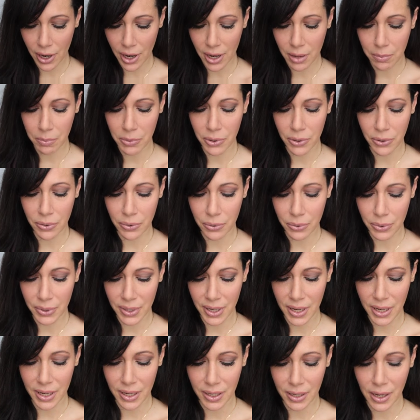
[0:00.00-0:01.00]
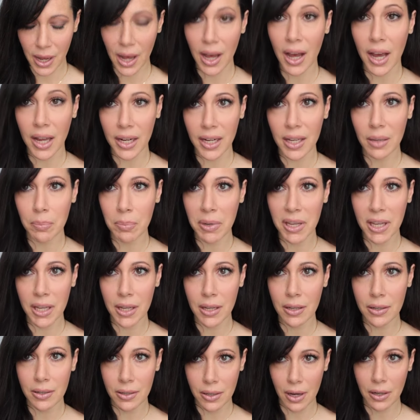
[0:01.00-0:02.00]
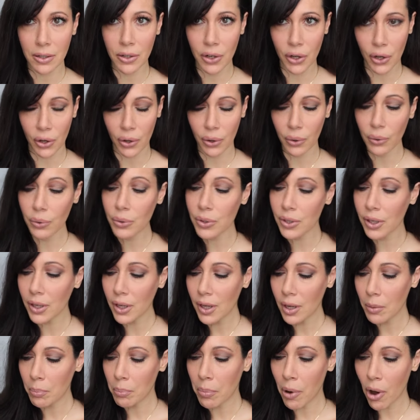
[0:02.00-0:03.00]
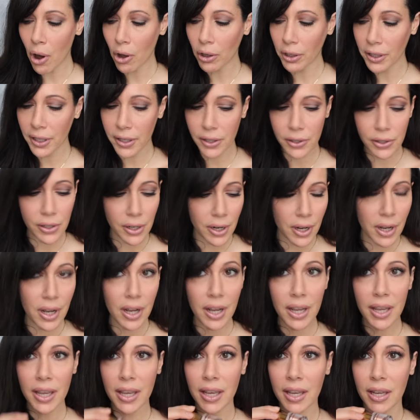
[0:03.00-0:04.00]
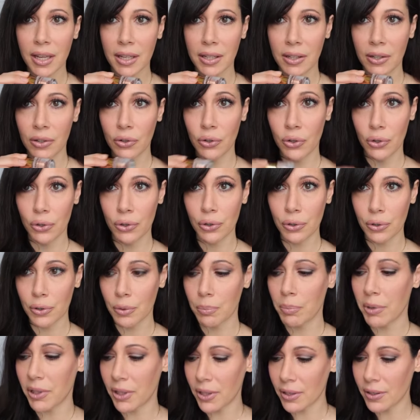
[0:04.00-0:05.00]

I'm using Honeybee Sun Coat polish in neutral, but